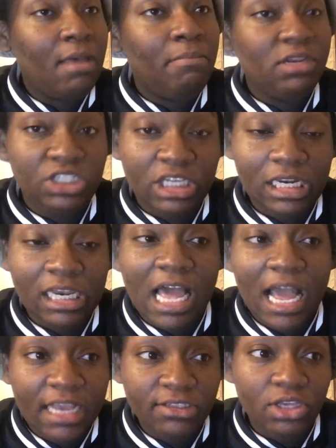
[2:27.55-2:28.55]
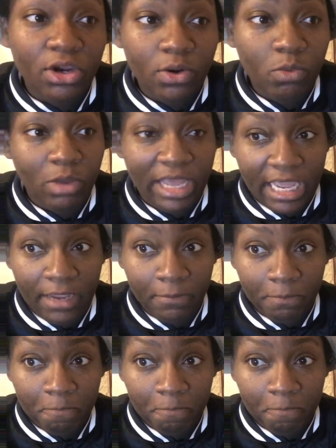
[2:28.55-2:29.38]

but she lies her way